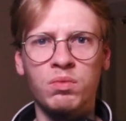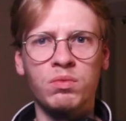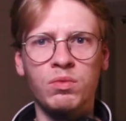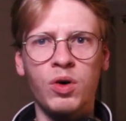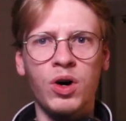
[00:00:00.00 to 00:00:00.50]

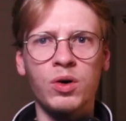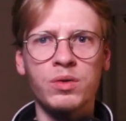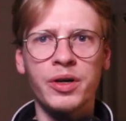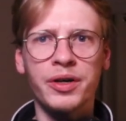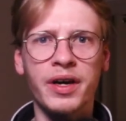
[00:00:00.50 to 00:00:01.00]
Whoa,
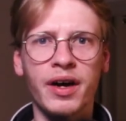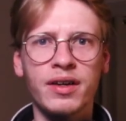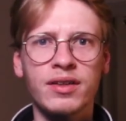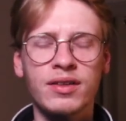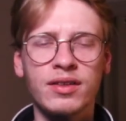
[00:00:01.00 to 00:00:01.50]

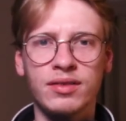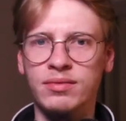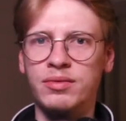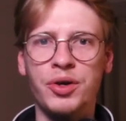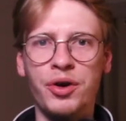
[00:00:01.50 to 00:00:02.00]
okay.
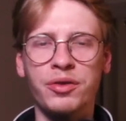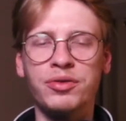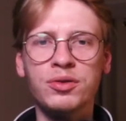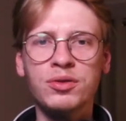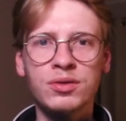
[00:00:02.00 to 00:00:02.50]

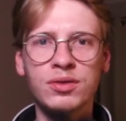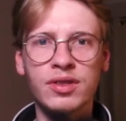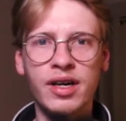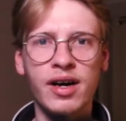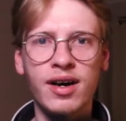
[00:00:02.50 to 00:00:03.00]
Hurtful.
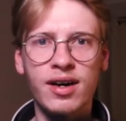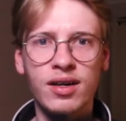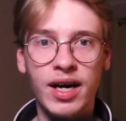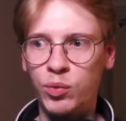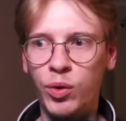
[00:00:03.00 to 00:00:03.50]

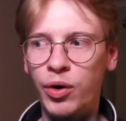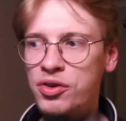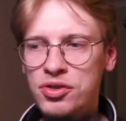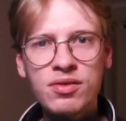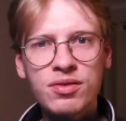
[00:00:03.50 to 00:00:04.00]

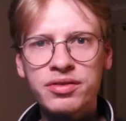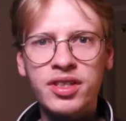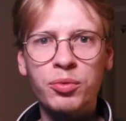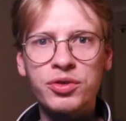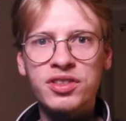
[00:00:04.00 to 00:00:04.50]
Unwarranted,
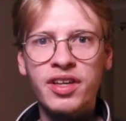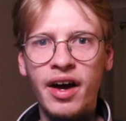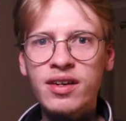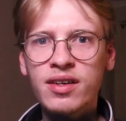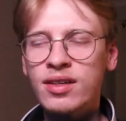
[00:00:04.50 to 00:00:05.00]
some would say.